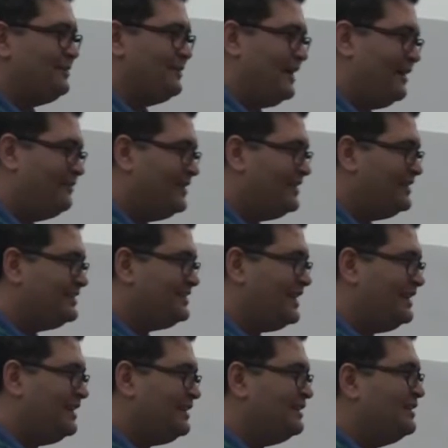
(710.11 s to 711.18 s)
you have the
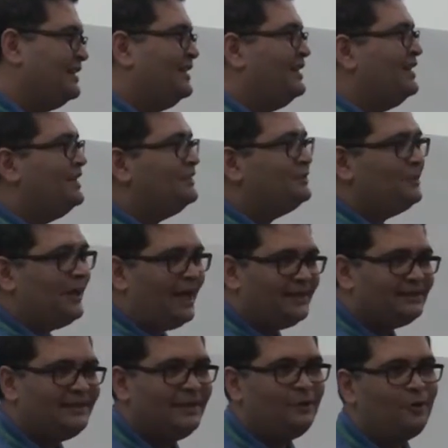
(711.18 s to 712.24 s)
understanding, is to
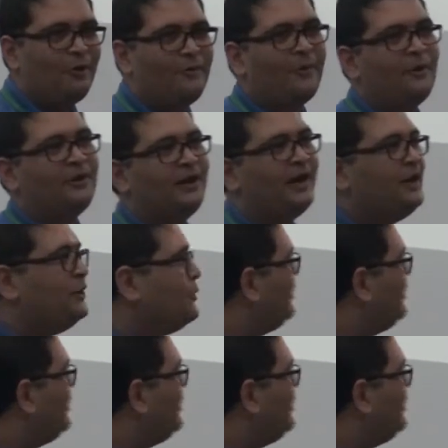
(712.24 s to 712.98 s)
actually go about and do